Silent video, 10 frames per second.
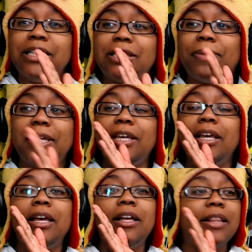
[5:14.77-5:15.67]
to
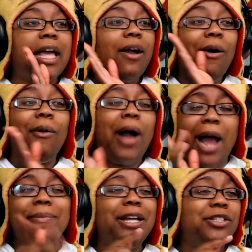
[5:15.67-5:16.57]
be like, oh,
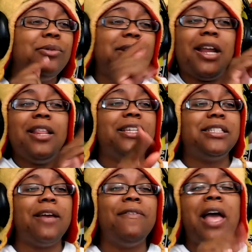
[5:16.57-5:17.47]
I'm not doing none of
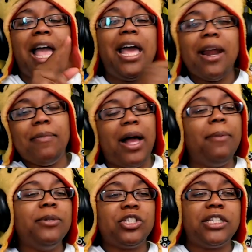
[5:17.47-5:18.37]
this stuff, and I'm
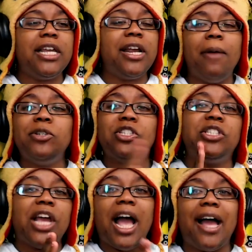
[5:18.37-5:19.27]
going to just sit here. I'm going to
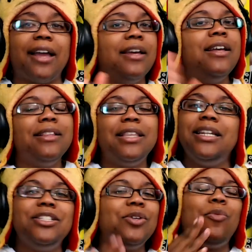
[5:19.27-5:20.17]
just die.
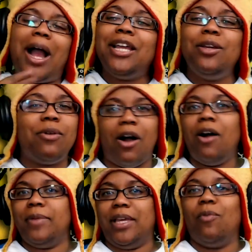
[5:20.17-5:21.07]
Then, Ninja, why you
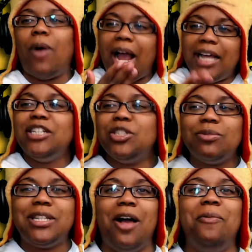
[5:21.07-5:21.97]
call me? Why did
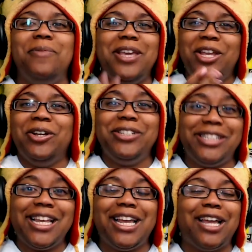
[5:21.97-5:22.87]
you tell me you're
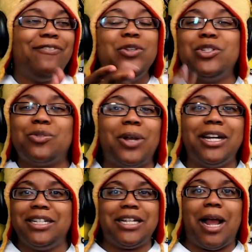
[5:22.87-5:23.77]
sick if you just
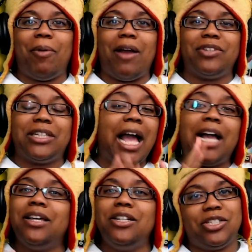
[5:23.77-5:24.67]
wanted to die privately?
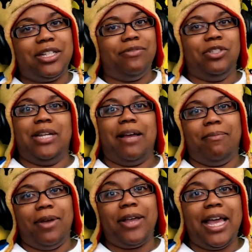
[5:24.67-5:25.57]
I could have just left you
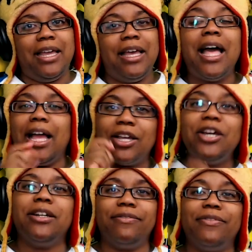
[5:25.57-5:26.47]
die, okay? I
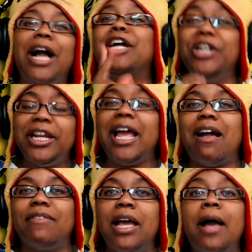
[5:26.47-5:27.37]
could
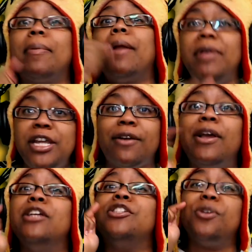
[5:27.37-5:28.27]
have, but I'm
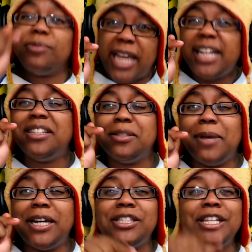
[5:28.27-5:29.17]
here. So you're going to take this
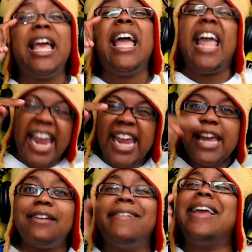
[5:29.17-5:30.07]
medicine,
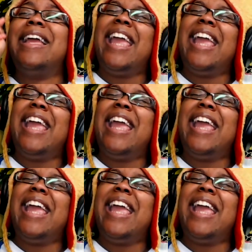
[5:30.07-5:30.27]
and